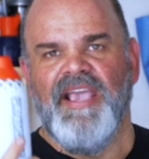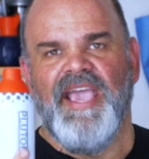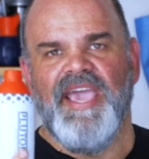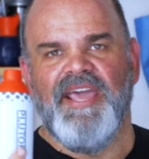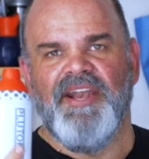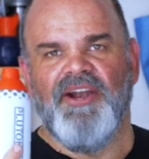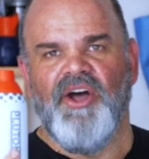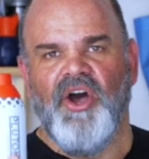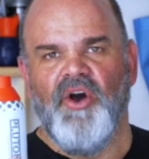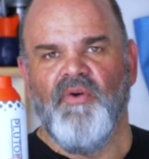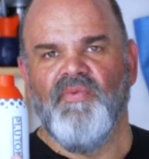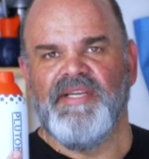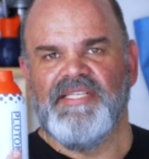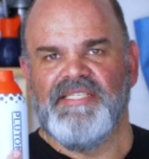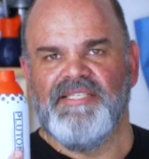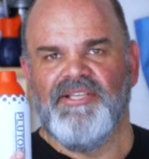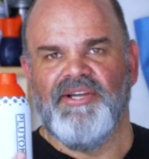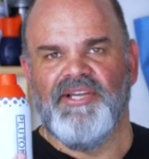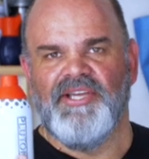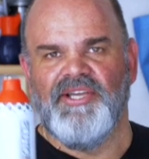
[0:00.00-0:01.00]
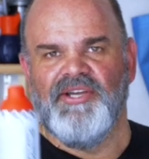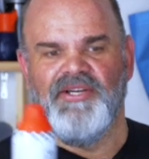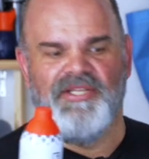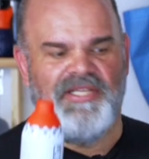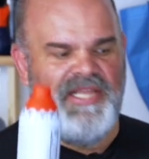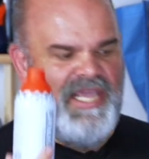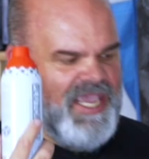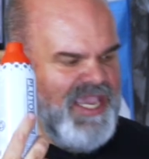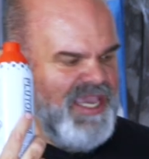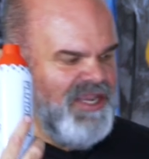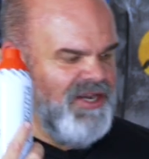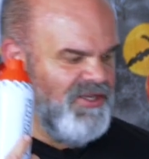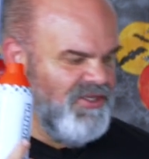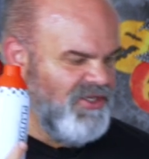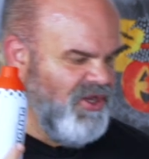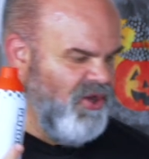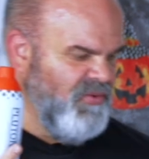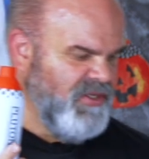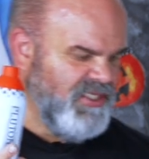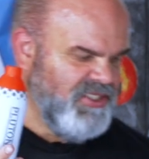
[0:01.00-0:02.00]
and it always looked good and it's
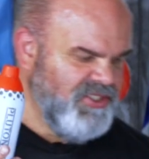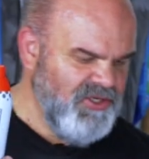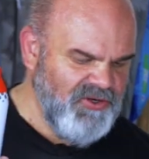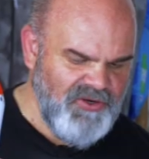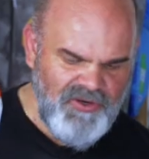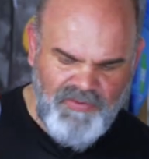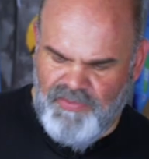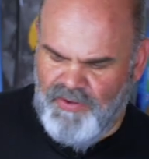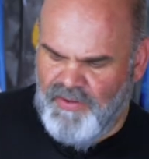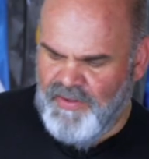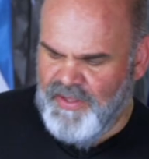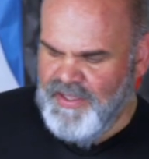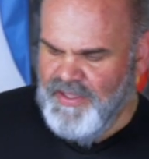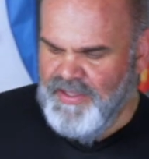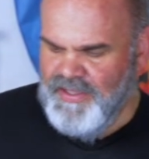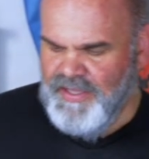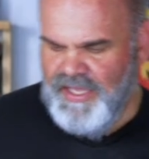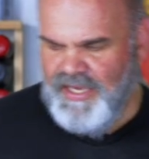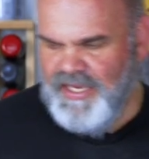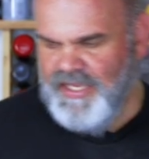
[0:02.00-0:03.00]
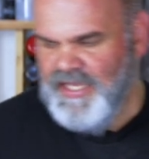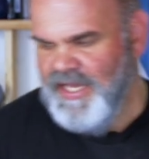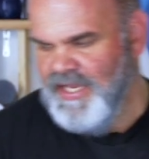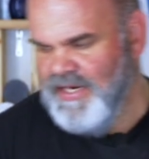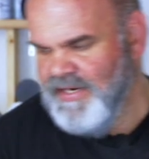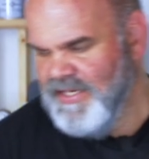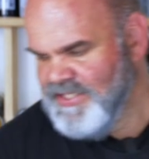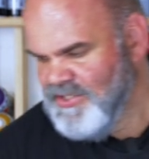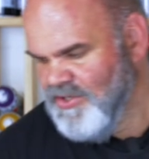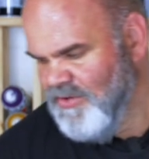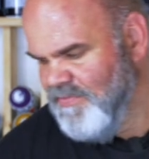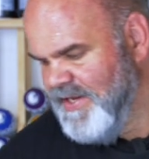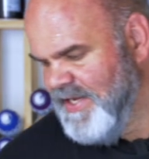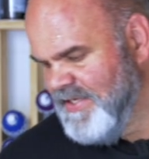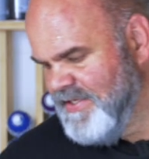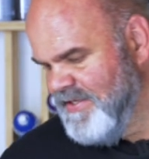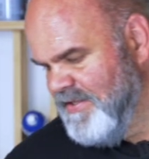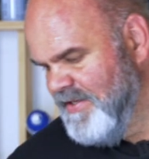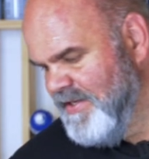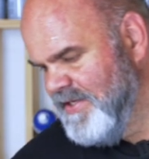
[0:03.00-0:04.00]
always durable. And again, let's go
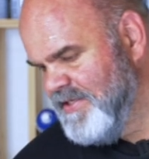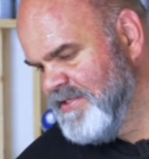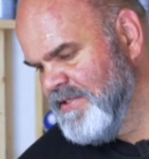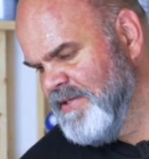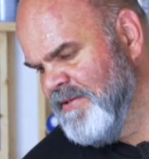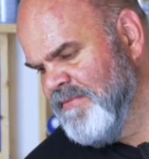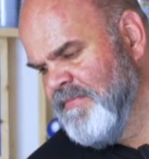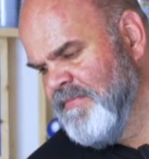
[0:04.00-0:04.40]
back to this.